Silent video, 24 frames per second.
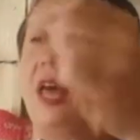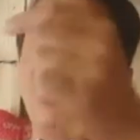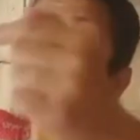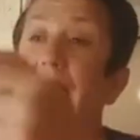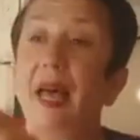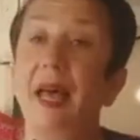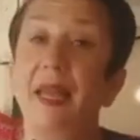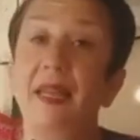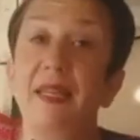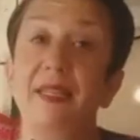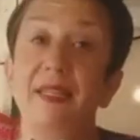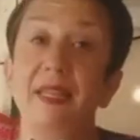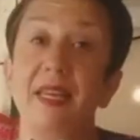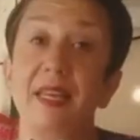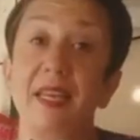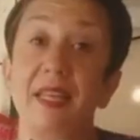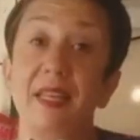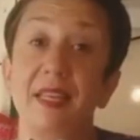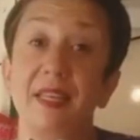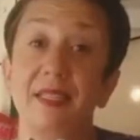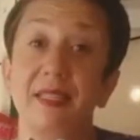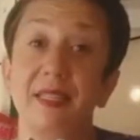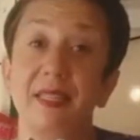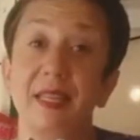and
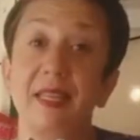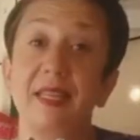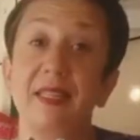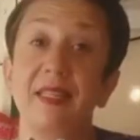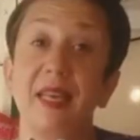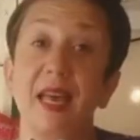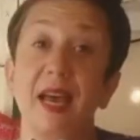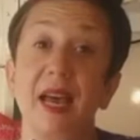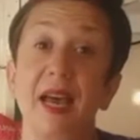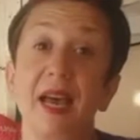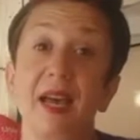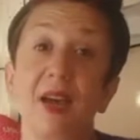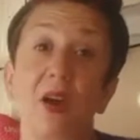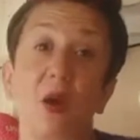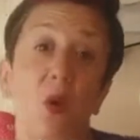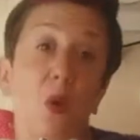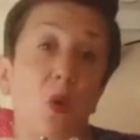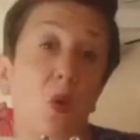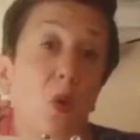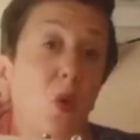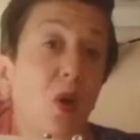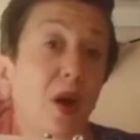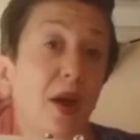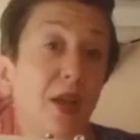either zigzag
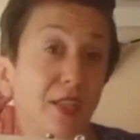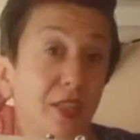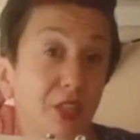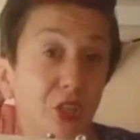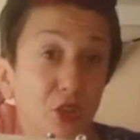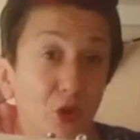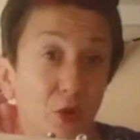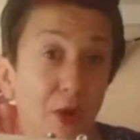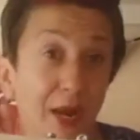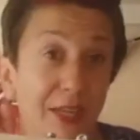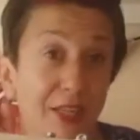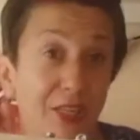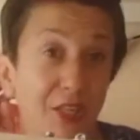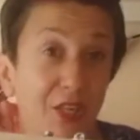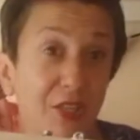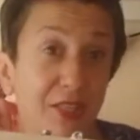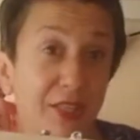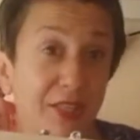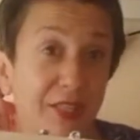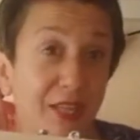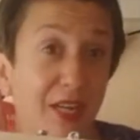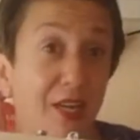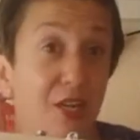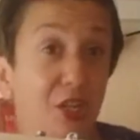or a stretch
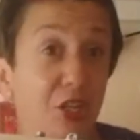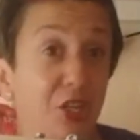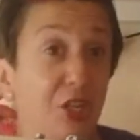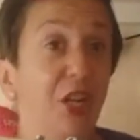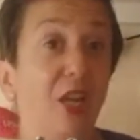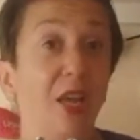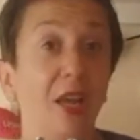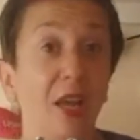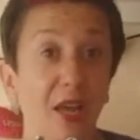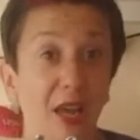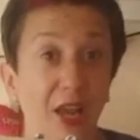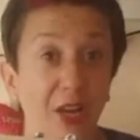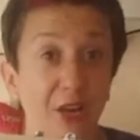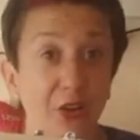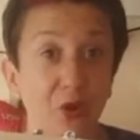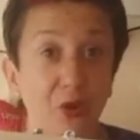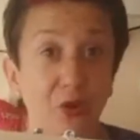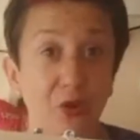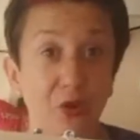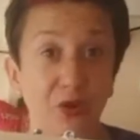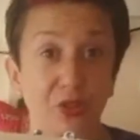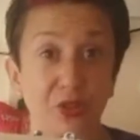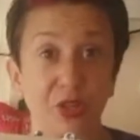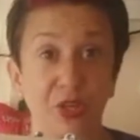stitch, and you're
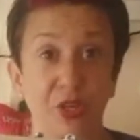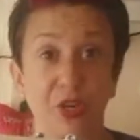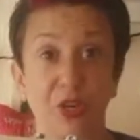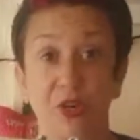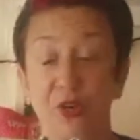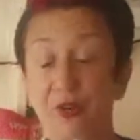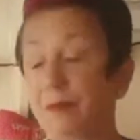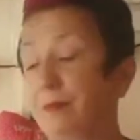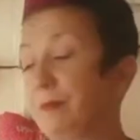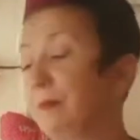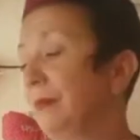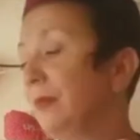good to go.